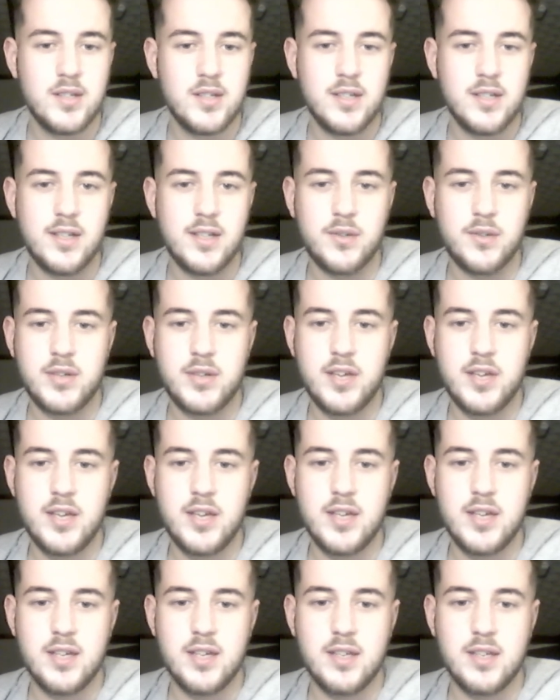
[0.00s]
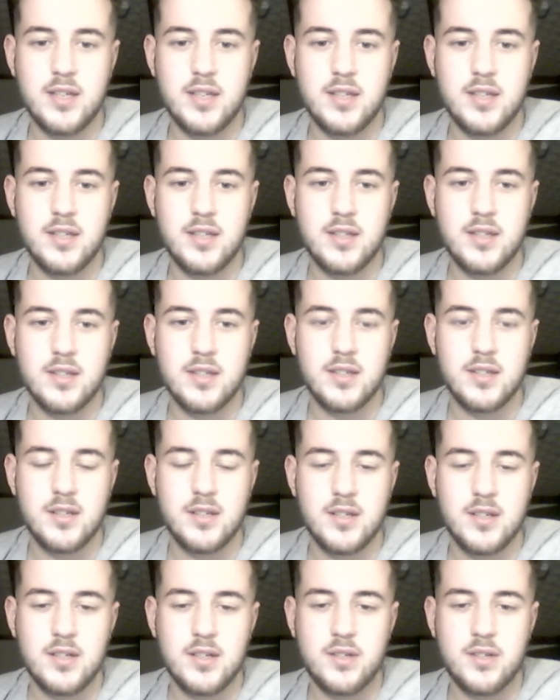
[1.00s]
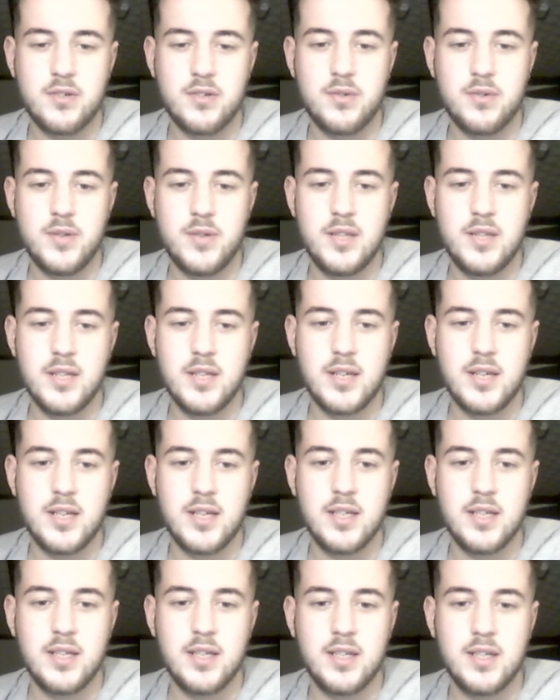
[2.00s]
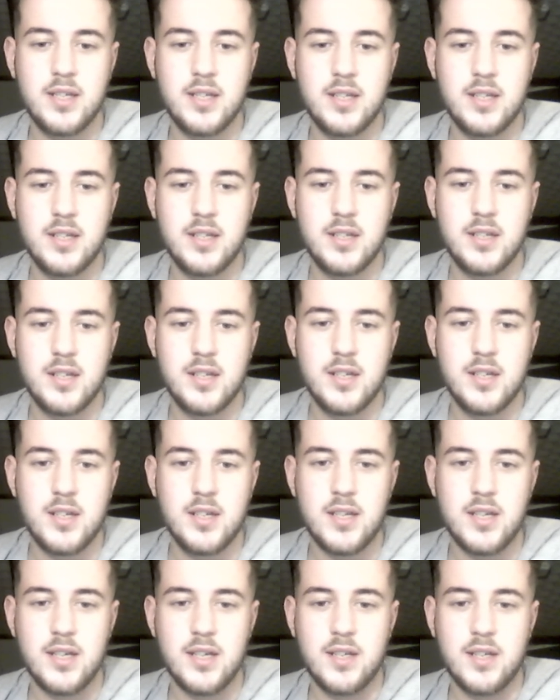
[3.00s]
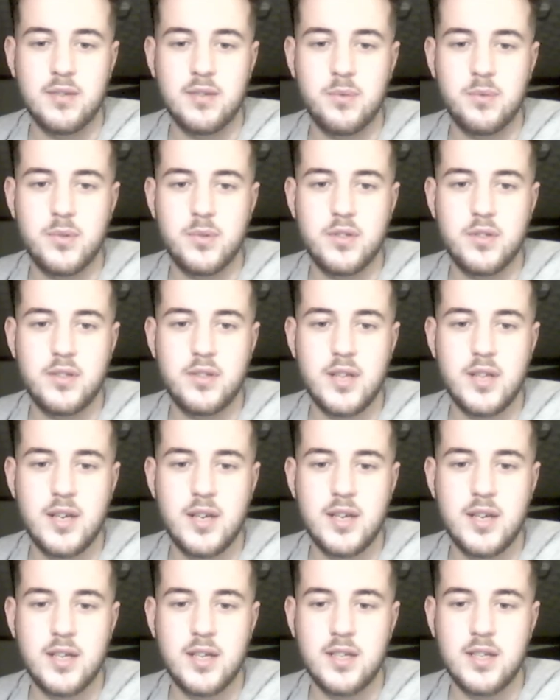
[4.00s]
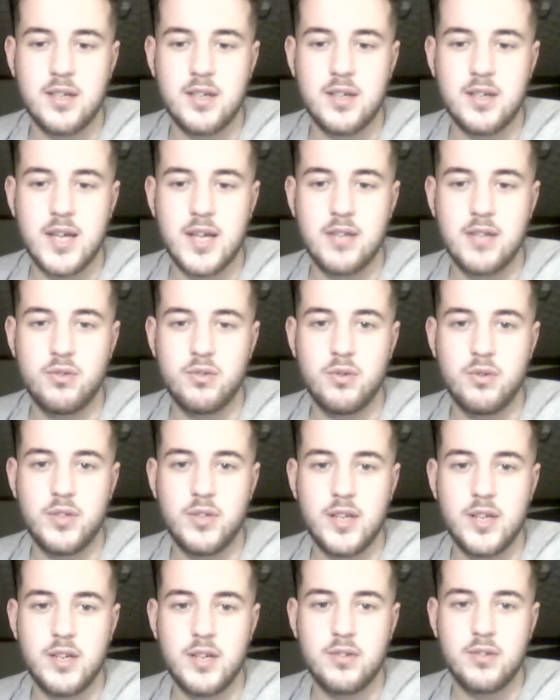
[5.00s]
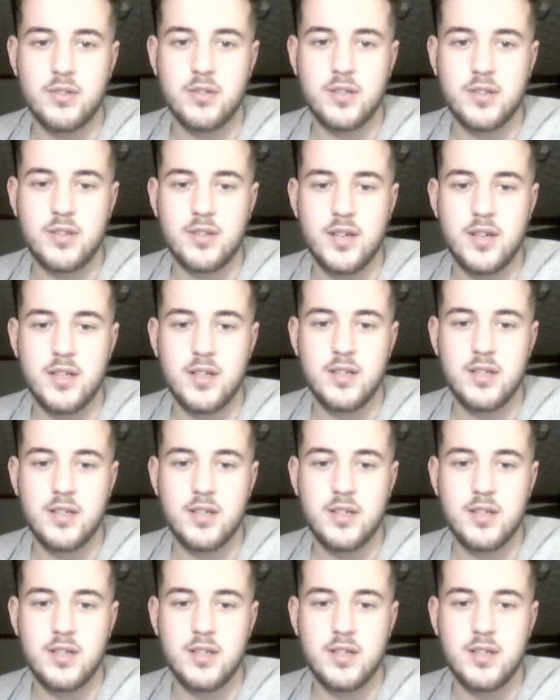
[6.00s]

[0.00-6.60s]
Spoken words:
Okay, queen there. Rook there. You can't go there because I take.